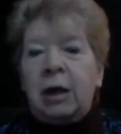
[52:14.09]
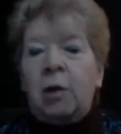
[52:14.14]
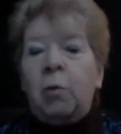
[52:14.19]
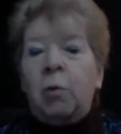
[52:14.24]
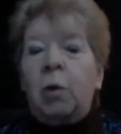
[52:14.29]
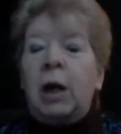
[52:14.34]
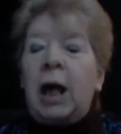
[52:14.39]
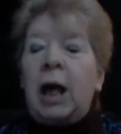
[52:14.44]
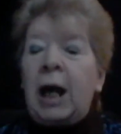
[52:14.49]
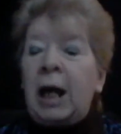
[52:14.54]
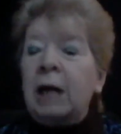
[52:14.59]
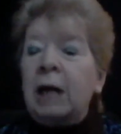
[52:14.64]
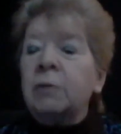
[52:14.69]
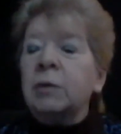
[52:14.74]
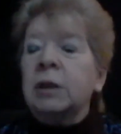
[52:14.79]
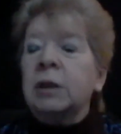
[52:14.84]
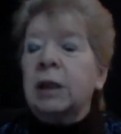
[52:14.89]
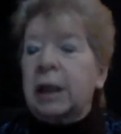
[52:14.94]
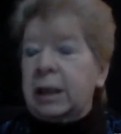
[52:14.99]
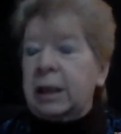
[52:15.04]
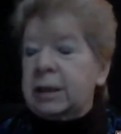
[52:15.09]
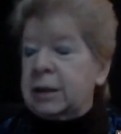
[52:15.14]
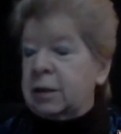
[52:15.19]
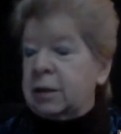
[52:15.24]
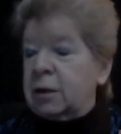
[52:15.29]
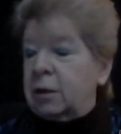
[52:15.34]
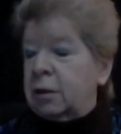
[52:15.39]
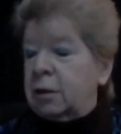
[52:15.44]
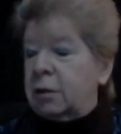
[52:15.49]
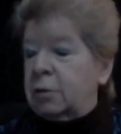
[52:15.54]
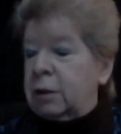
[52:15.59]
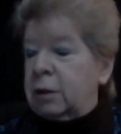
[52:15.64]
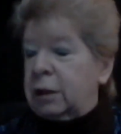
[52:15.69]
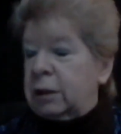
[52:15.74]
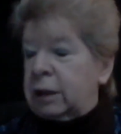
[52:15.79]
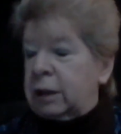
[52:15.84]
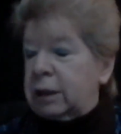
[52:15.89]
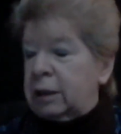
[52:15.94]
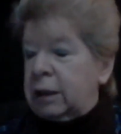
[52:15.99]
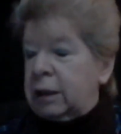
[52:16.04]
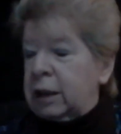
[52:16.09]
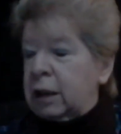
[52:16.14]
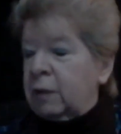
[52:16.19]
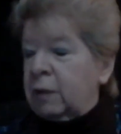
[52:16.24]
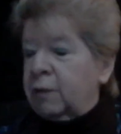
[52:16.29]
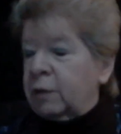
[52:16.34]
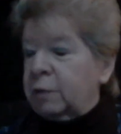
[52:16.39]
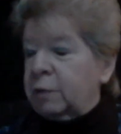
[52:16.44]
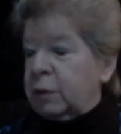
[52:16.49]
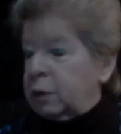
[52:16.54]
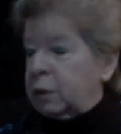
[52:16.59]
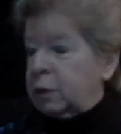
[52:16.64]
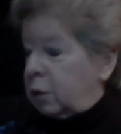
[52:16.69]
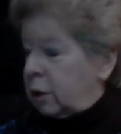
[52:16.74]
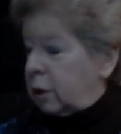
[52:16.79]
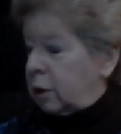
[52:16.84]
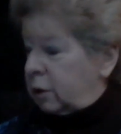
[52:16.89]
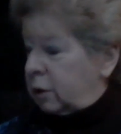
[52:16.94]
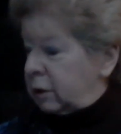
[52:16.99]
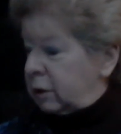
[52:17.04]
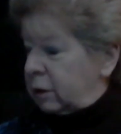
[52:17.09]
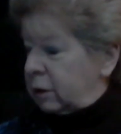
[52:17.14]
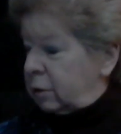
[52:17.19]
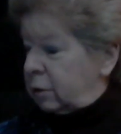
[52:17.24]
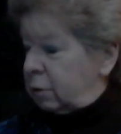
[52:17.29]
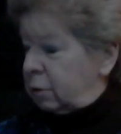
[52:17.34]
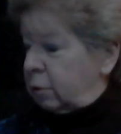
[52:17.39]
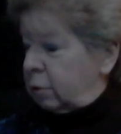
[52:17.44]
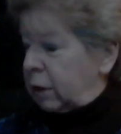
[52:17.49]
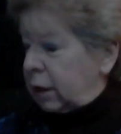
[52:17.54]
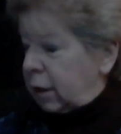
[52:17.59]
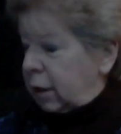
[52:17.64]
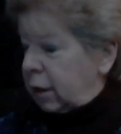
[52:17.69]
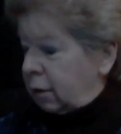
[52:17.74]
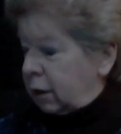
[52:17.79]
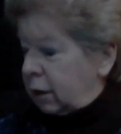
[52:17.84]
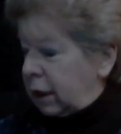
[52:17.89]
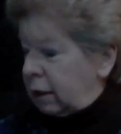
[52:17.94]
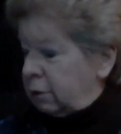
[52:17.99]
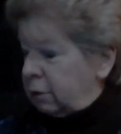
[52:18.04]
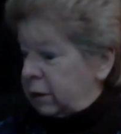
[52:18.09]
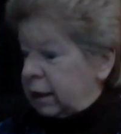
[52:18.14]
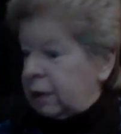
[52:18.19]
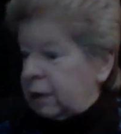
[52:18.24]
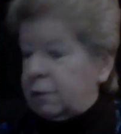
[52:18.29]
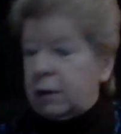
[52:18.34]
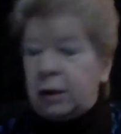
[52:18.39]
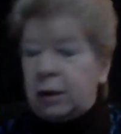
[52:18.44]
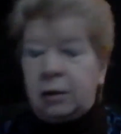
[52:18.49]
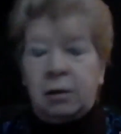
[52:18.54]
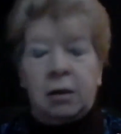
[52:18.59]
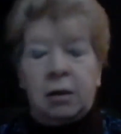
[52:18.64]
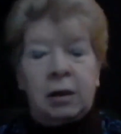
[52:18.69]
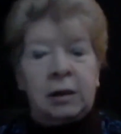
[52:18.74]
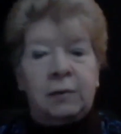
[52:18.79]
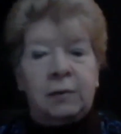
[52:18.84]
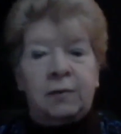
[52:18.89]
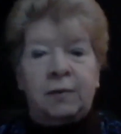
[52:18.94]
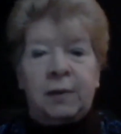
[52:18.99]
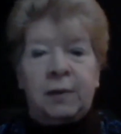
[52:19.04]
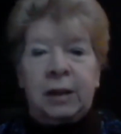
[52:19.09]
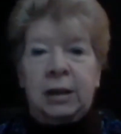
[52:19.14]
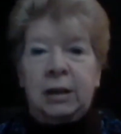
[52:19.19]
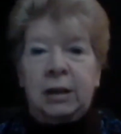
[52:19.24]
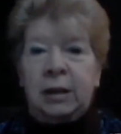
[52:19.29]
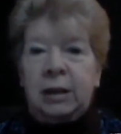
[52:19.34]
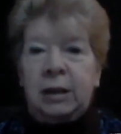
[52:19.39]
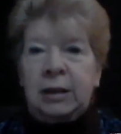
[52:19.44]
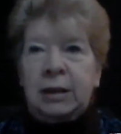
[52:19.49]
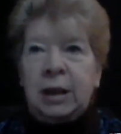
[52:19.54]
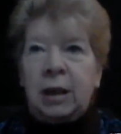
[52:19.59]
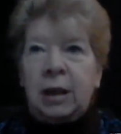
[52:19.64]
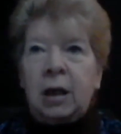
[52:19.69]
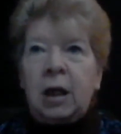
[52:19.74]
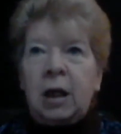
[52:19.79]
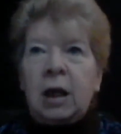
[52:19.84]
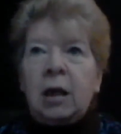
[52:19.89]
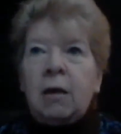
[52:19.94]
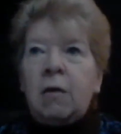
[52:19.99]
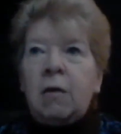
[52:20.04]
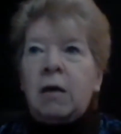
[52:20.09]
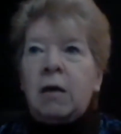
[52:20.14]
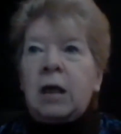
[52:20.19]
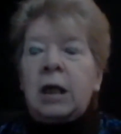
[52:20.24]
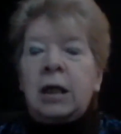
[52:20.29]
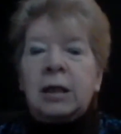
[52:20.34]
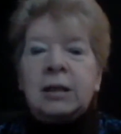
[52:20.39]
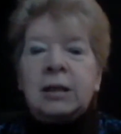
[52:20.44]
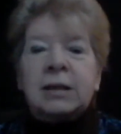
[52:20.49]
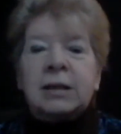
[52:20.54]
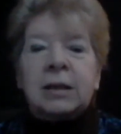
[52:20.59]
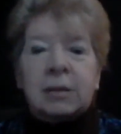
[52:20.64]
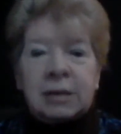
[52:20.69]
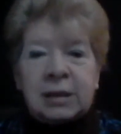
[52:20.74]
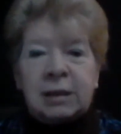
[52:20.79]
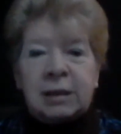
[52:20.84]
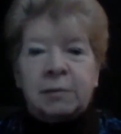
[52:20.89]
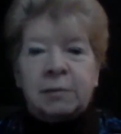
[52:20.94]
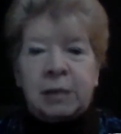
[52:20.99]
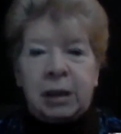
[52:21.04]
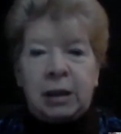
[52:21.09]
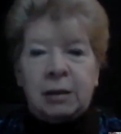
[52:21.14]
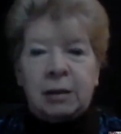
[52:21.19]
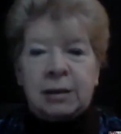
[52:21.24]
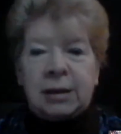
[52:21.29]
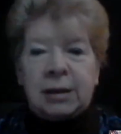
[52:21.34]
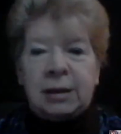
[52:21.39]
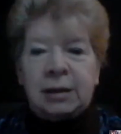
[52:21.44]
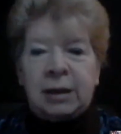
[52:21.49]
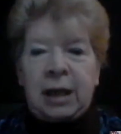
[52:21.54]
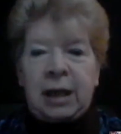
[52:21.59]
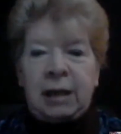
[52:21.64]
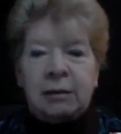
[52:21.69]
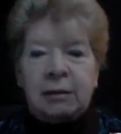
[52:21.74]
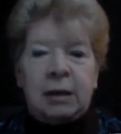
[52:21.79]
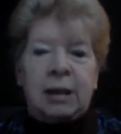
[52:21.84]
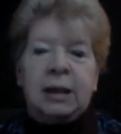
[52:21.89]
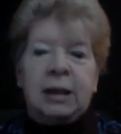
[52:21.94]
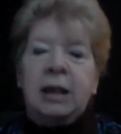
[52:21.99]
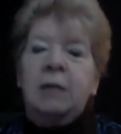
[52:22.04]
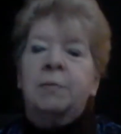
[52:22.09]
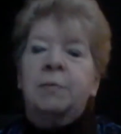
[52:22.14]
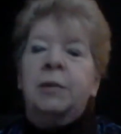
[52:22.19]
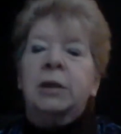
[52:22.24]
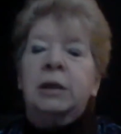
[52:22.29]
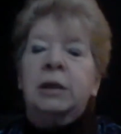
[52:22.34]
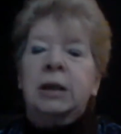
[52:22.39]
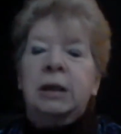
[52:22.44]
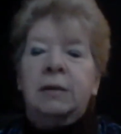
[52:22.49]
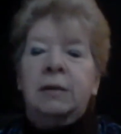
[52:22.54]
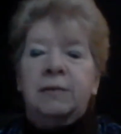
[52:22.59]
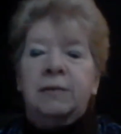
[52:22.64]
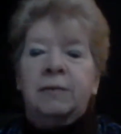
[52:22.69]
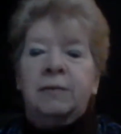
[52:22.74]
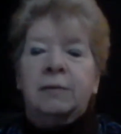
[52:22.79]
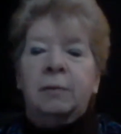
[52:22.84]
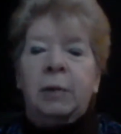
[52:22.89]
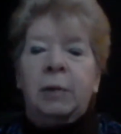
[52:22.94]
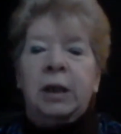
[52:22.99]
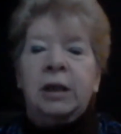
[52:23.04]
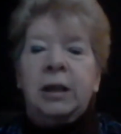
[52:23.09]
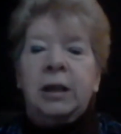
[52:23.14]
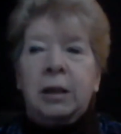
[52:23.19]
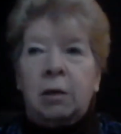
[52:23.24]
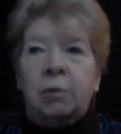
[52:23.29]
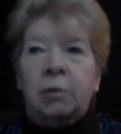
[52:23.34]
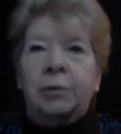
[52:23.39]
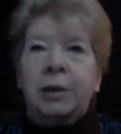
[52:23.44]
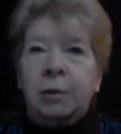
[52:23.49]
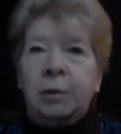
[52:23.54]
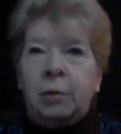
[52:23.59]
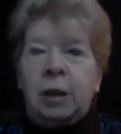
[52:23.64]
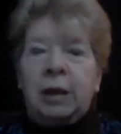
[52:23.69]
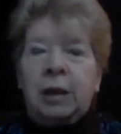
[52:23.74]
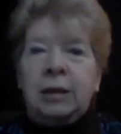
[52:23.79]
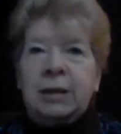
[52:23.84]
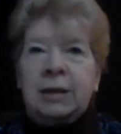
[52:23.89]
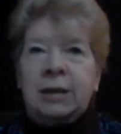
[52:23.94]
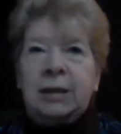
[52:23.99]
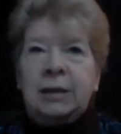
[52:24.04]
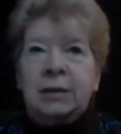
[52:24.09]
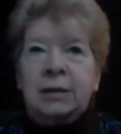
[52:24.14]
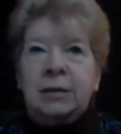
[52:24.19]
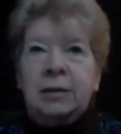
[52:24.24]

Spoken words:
What I would like to know and hear from you all who are out there on the feed is there something else? I can't believe we're the only ones.